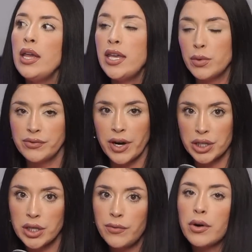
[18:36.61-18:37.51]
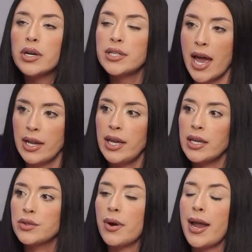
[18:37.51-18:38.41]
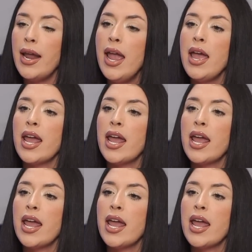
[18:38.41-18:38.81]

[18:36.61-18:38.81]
he was freshly divorced, had kids, right?